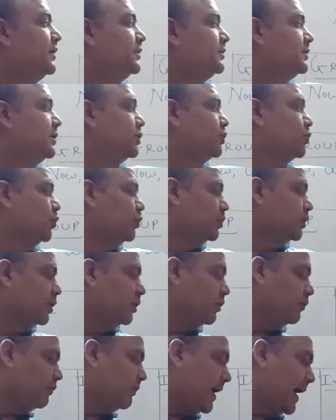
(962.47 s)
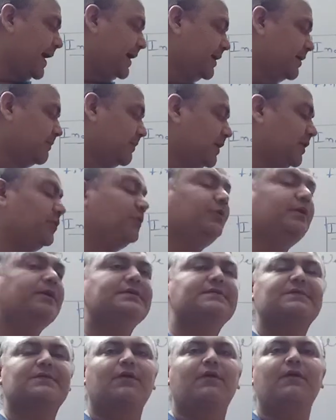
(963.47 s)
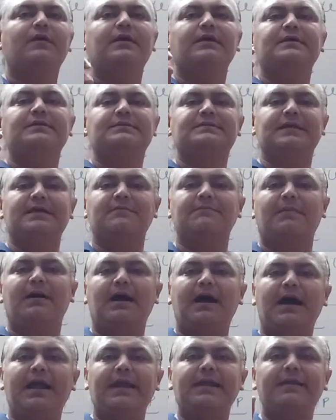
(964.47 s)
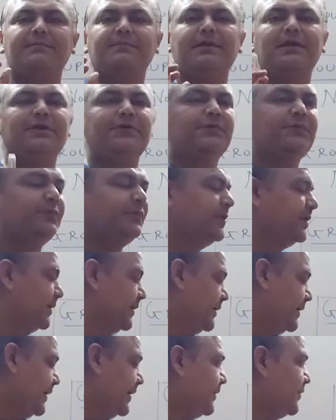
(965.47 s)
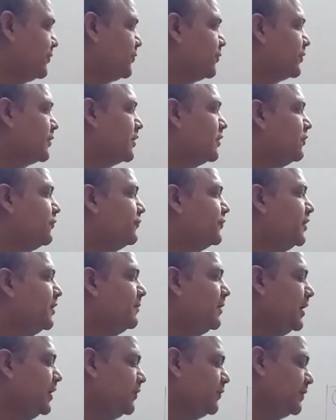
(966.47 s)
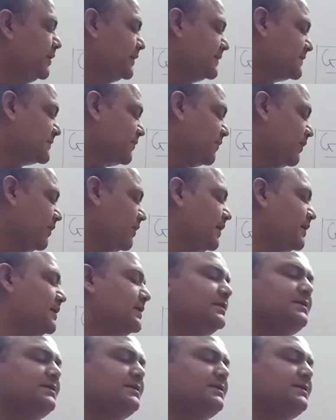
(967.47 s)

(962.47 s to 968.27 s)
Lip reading: The total of IW is called sigma IW and total of W is called